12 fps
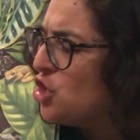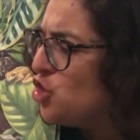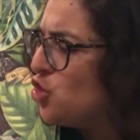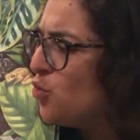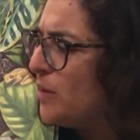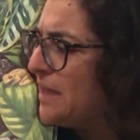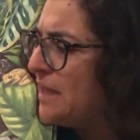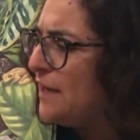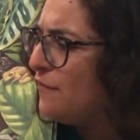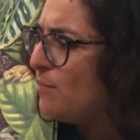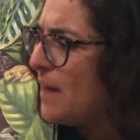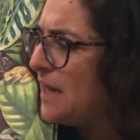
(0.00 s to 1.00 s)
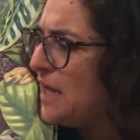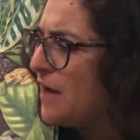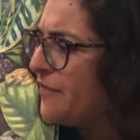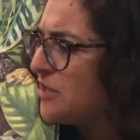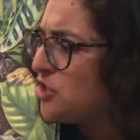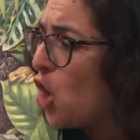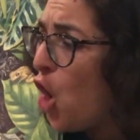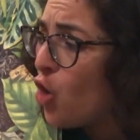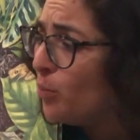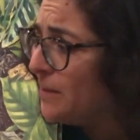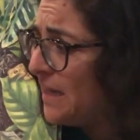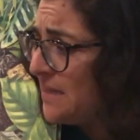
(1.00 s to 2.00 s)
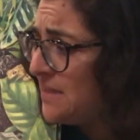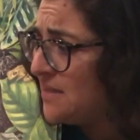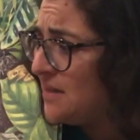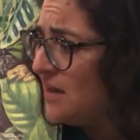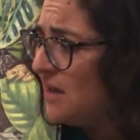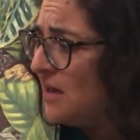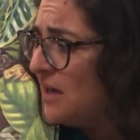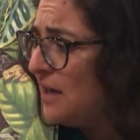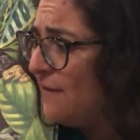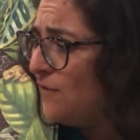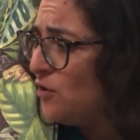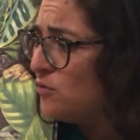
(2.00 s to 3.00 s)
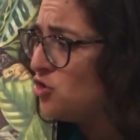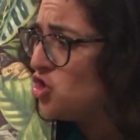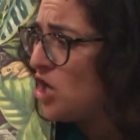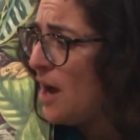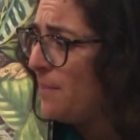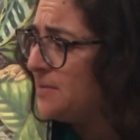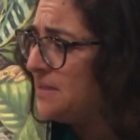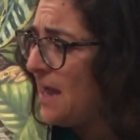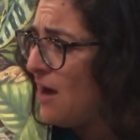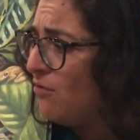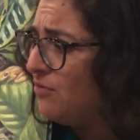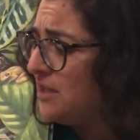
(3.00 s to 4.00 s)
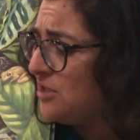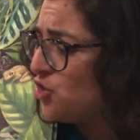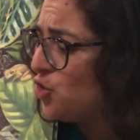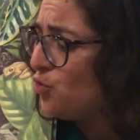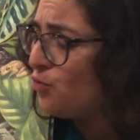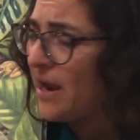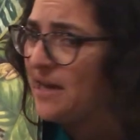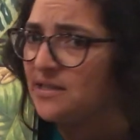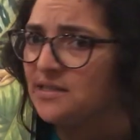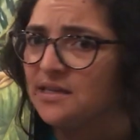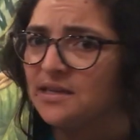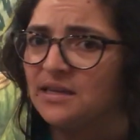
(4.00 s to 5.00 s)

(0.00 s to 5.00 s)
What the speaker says: You will leave many of us homeless if you chop down this great